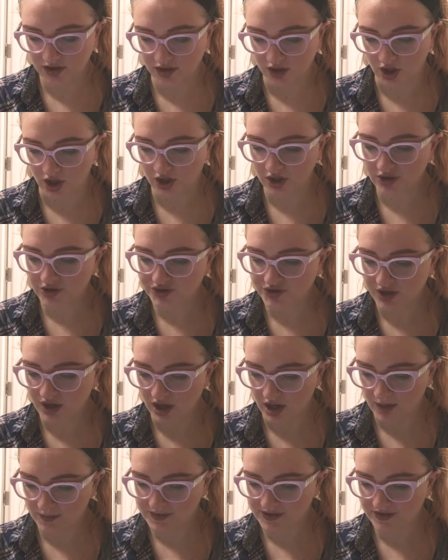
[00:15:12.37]
Large
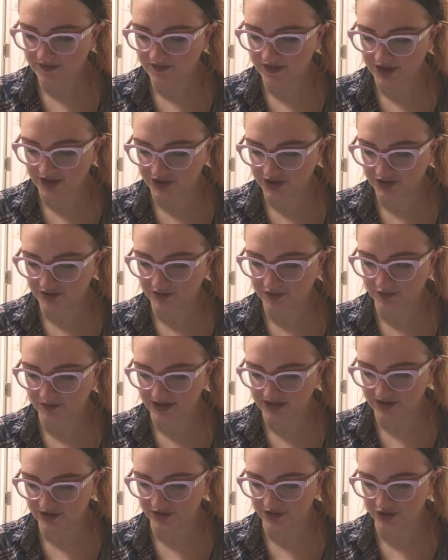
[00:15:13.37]
observational
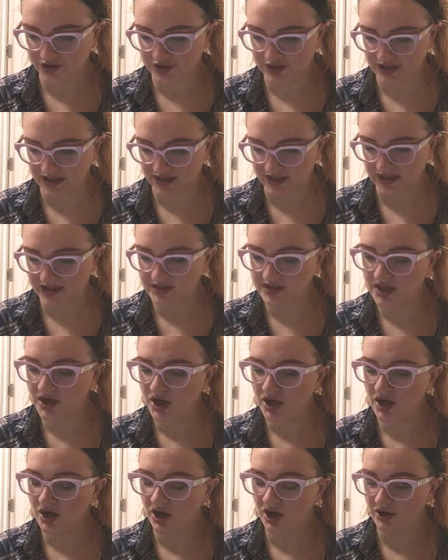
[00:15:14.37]
research studies
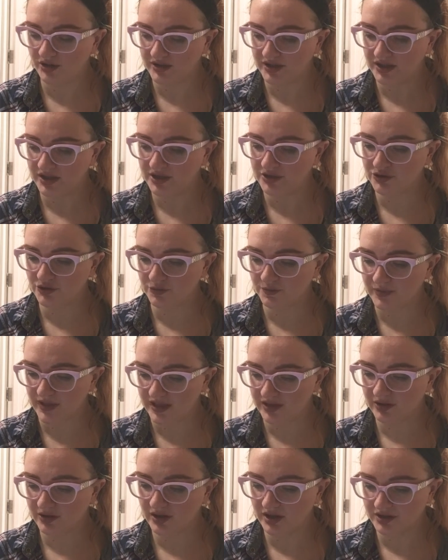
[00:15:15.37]
are needed to
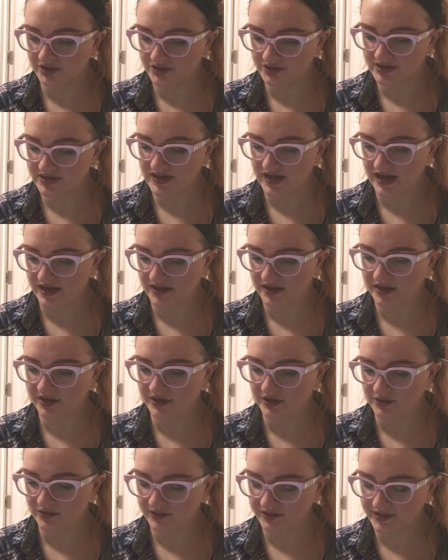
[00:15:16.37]
better understand the
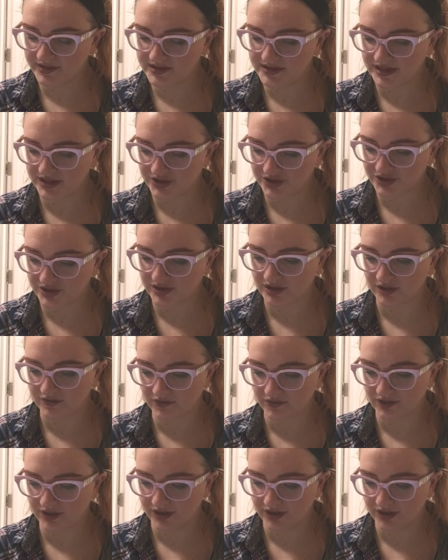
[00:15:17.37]
utilization of